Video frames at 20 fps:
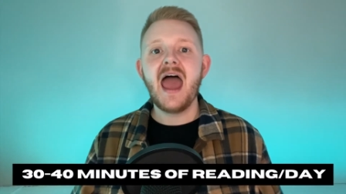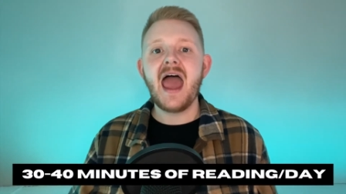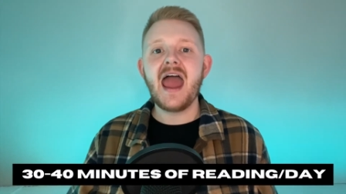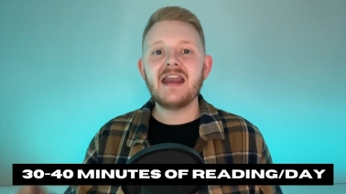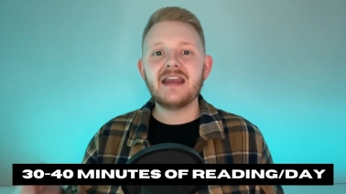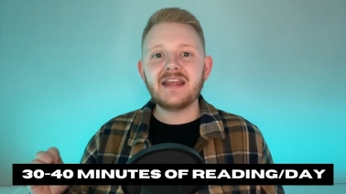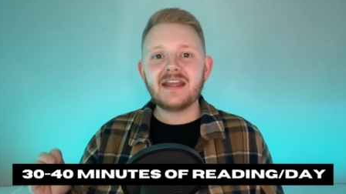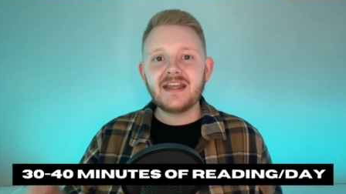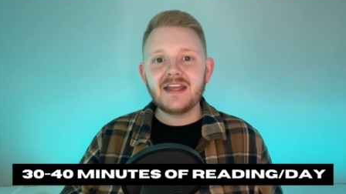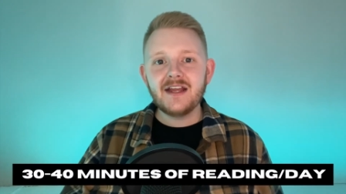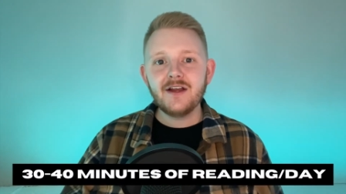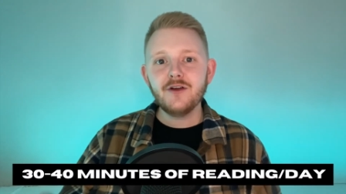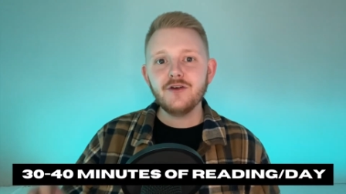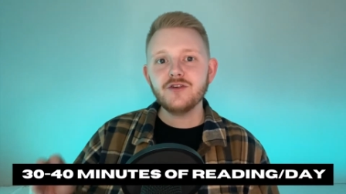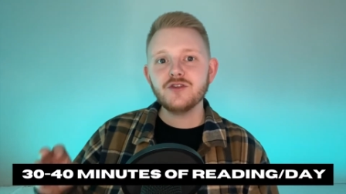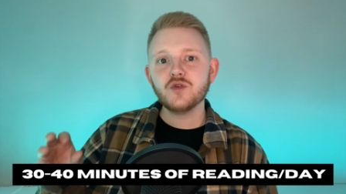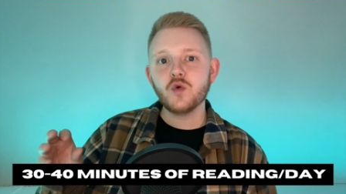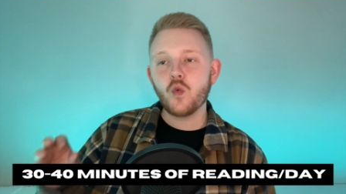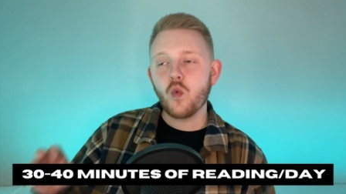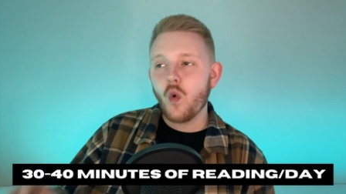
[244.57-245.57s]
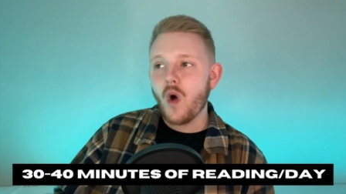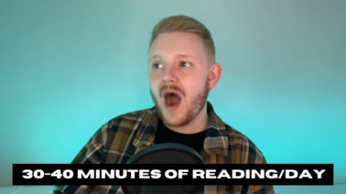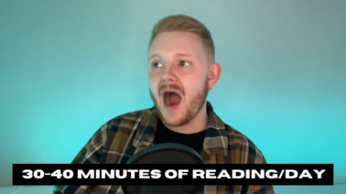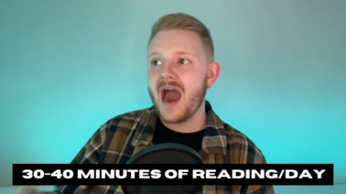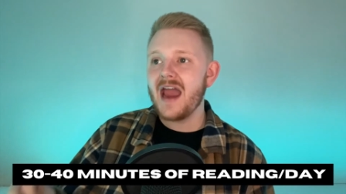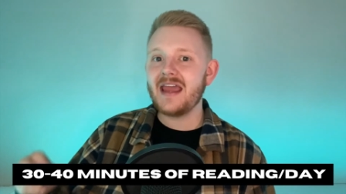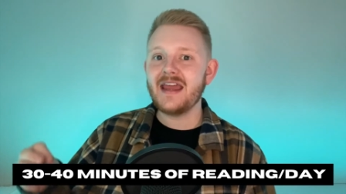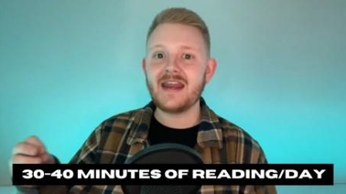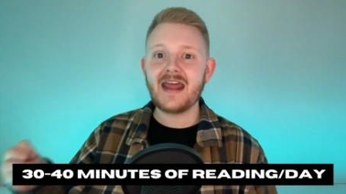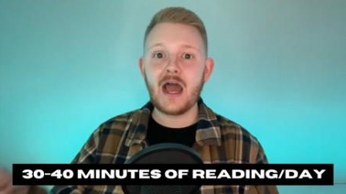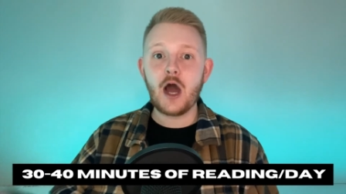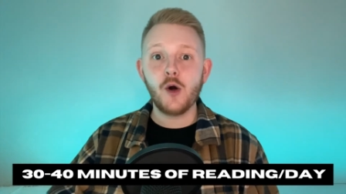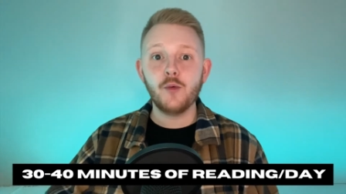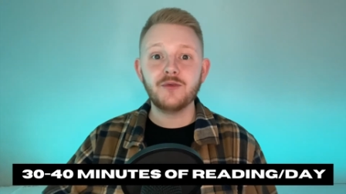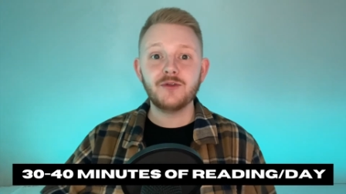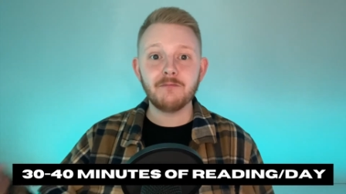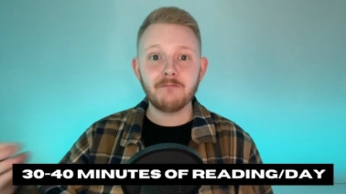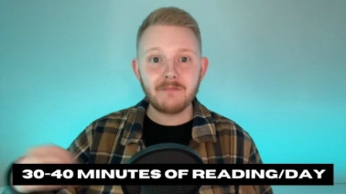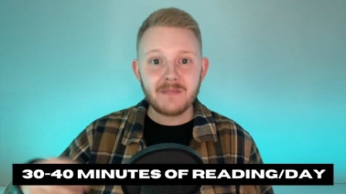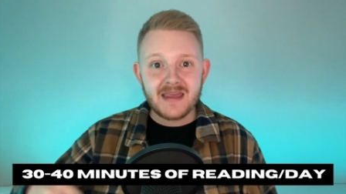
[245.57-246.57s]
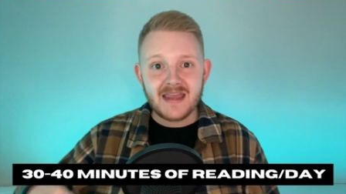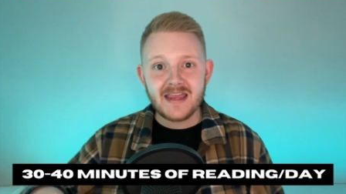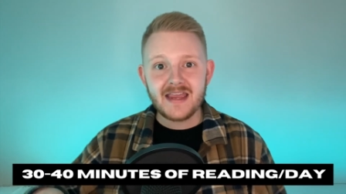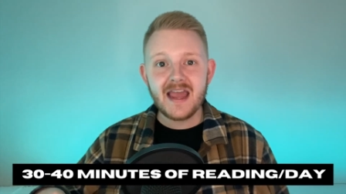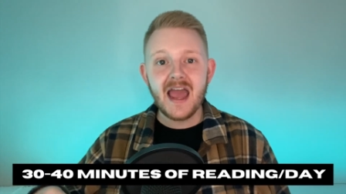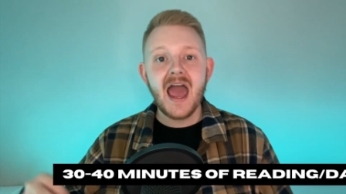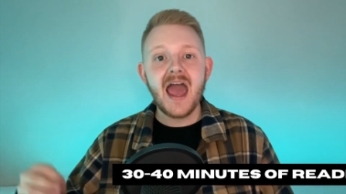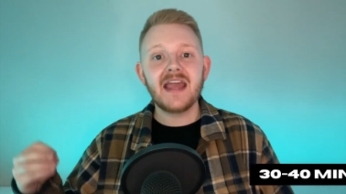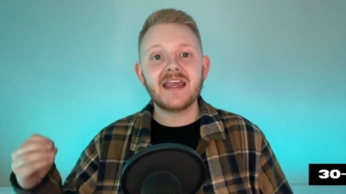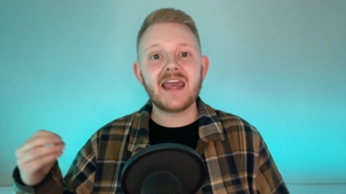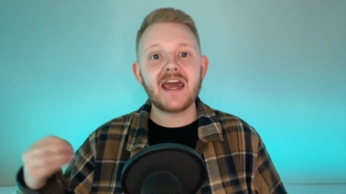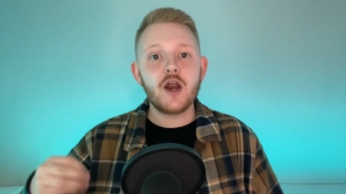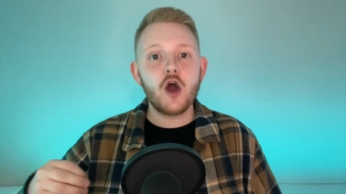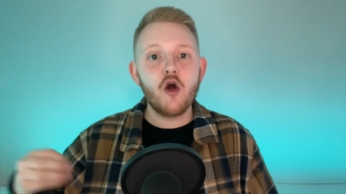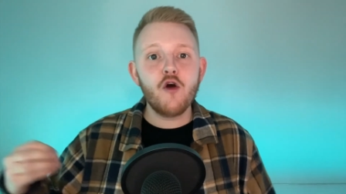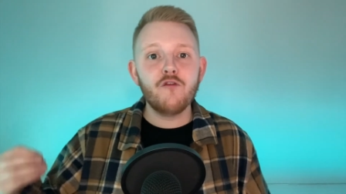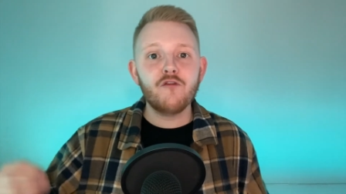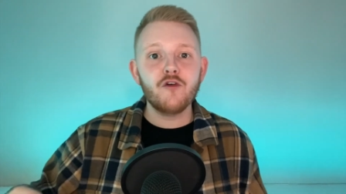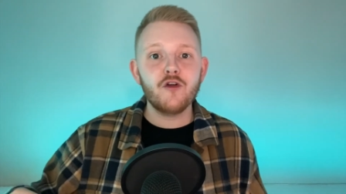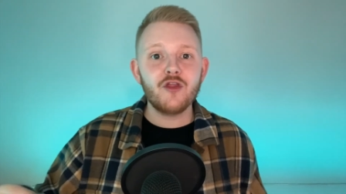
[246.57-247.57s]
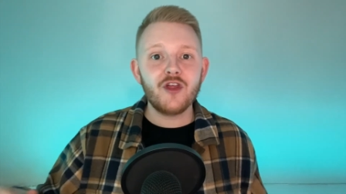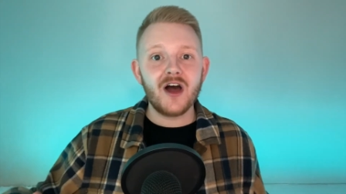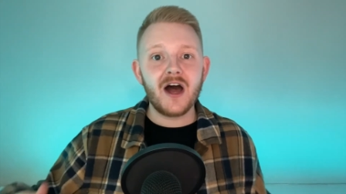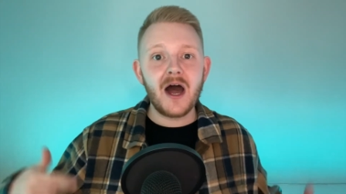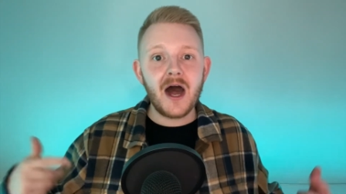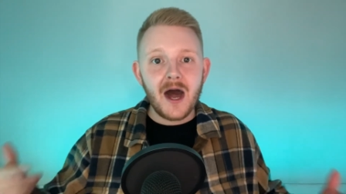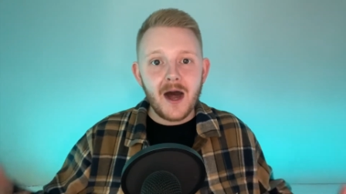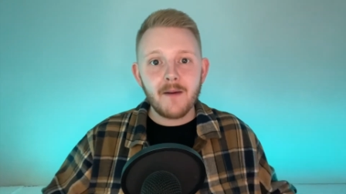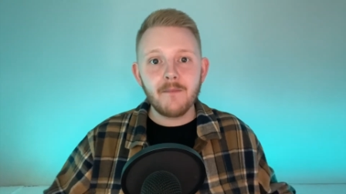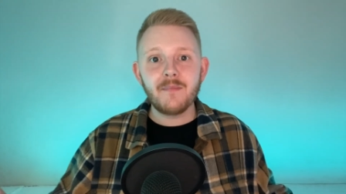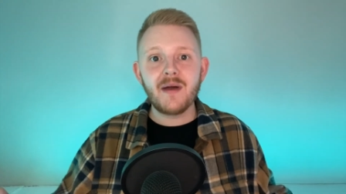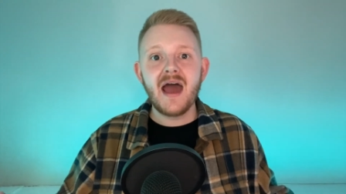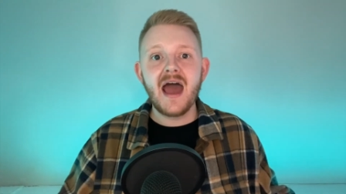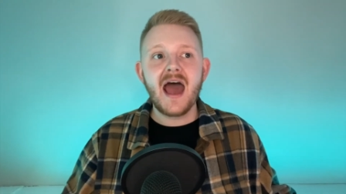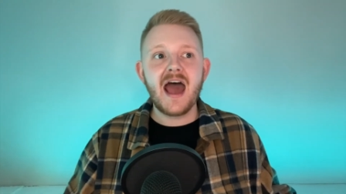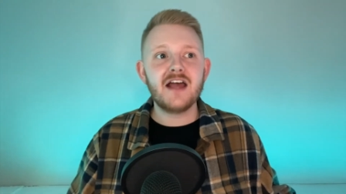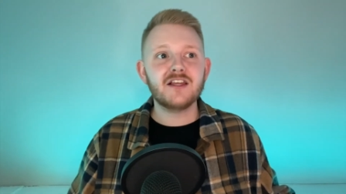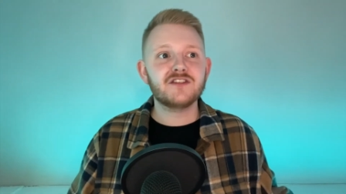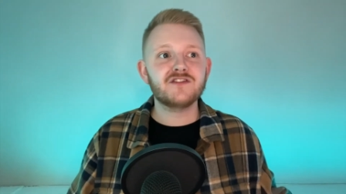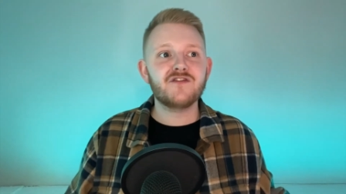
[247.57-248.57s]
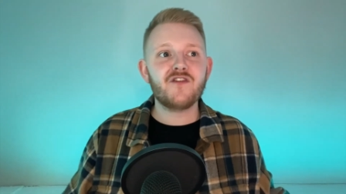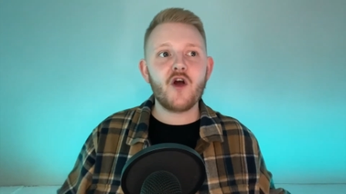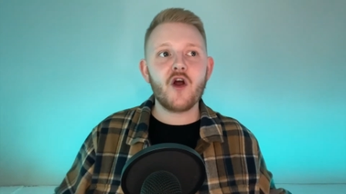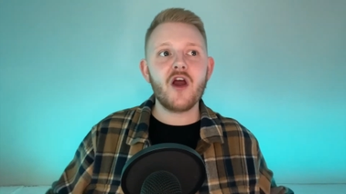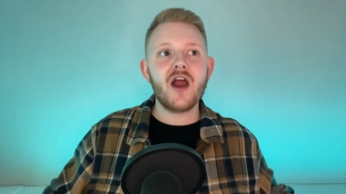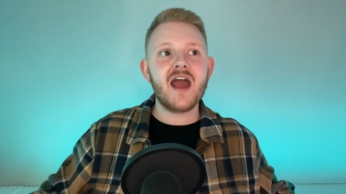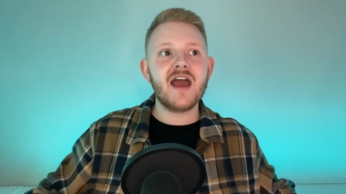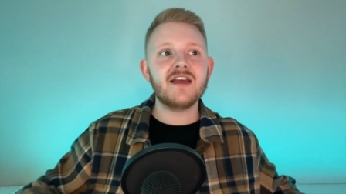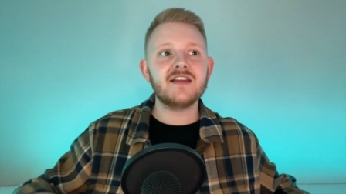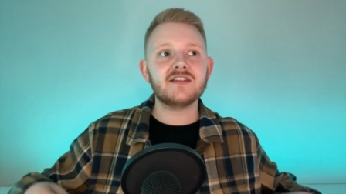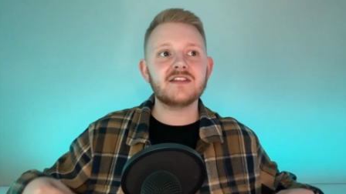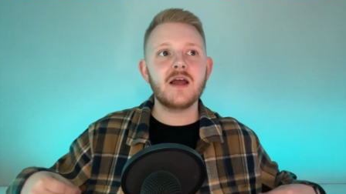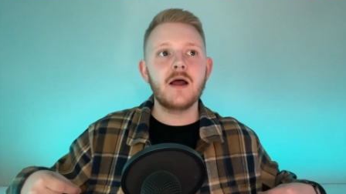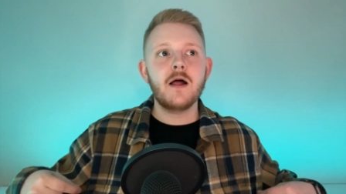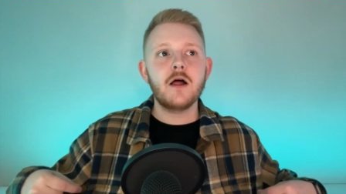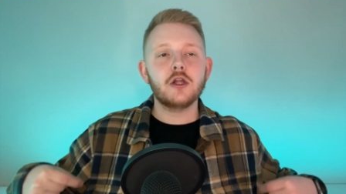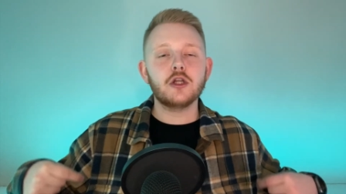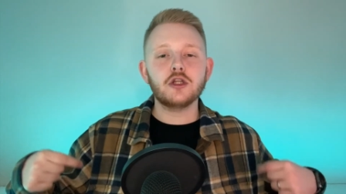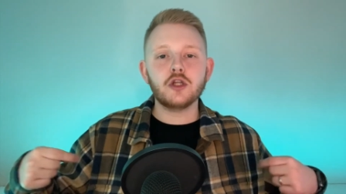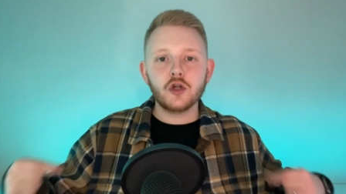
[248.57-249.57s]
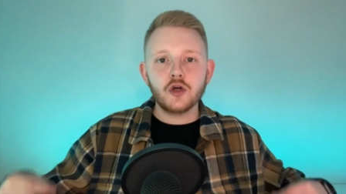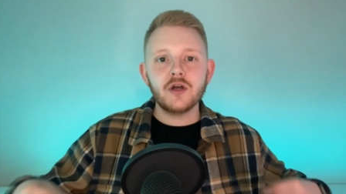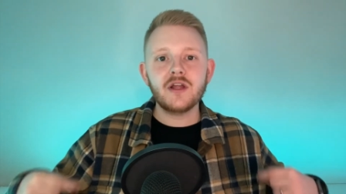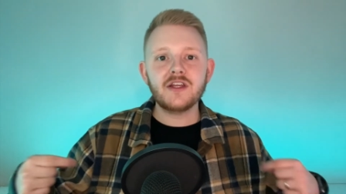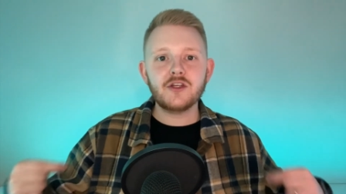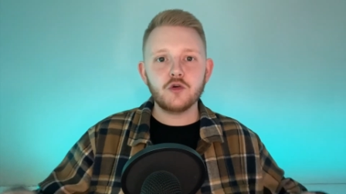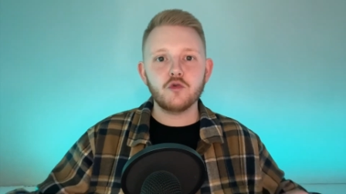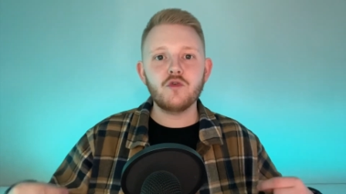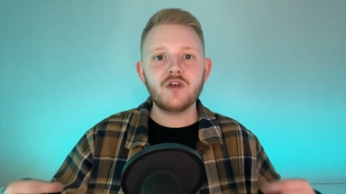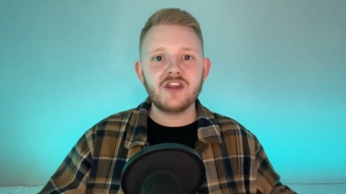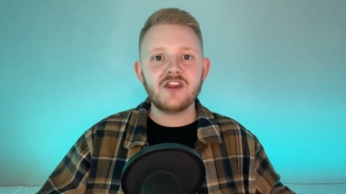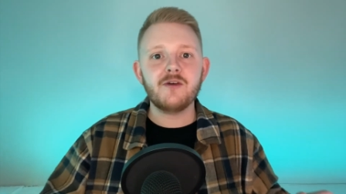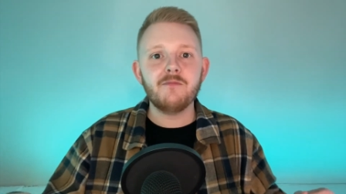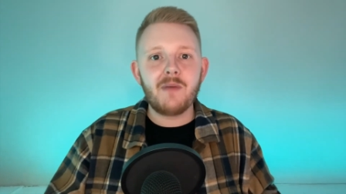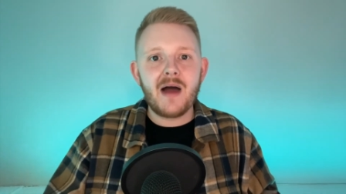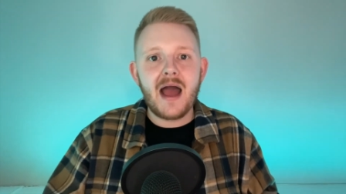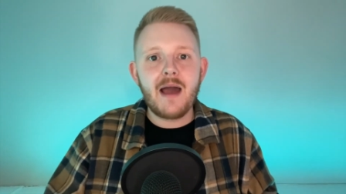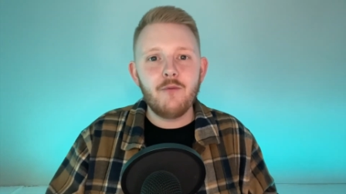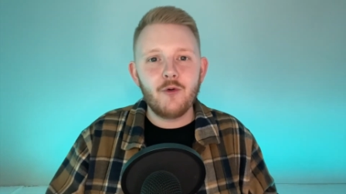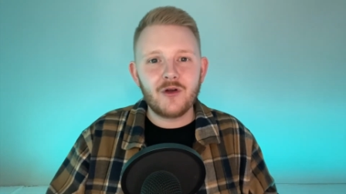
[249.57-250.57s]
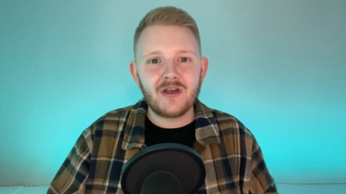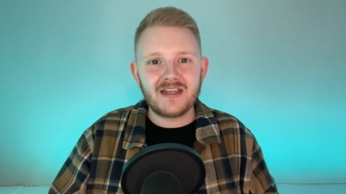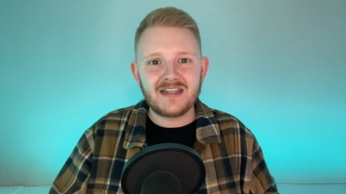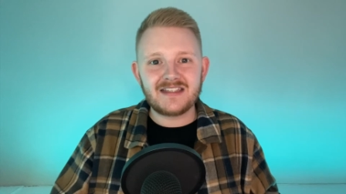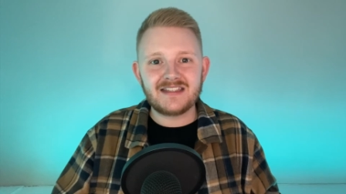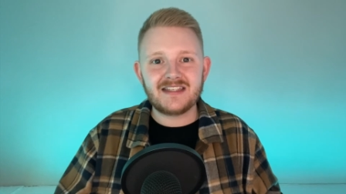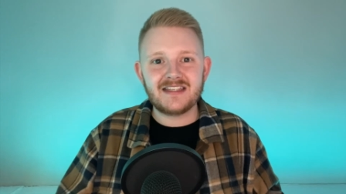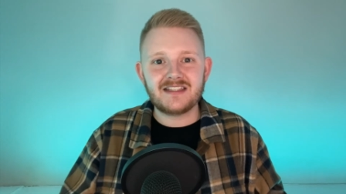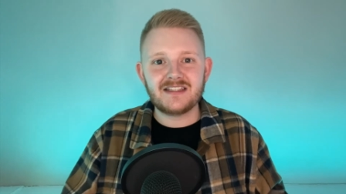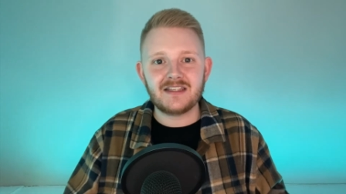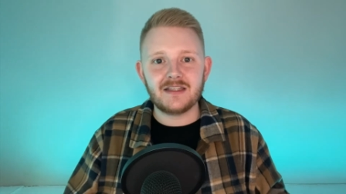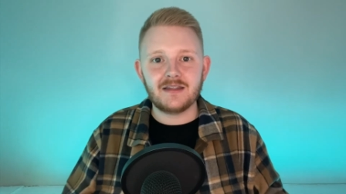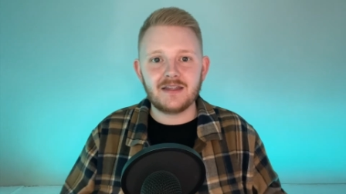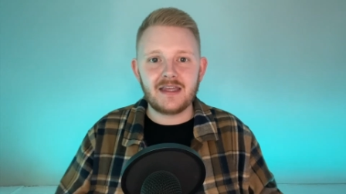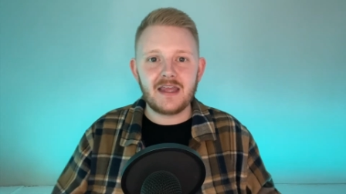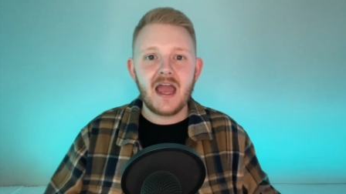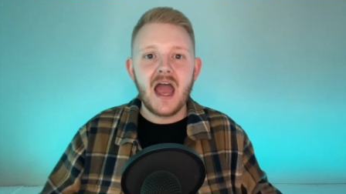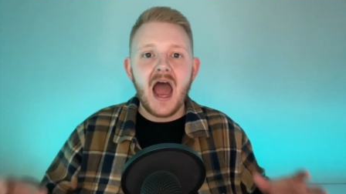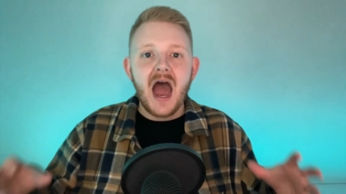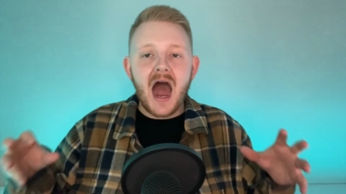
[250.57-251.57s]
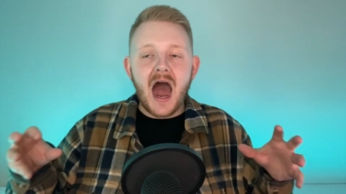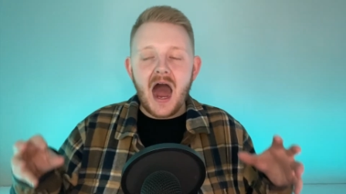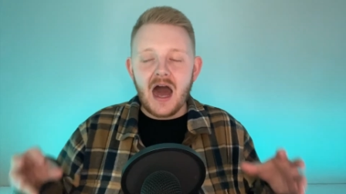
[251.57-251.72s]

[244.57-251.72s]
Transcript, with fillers: And here's why it helped me get over the hump as far as learning to read the Bible consistently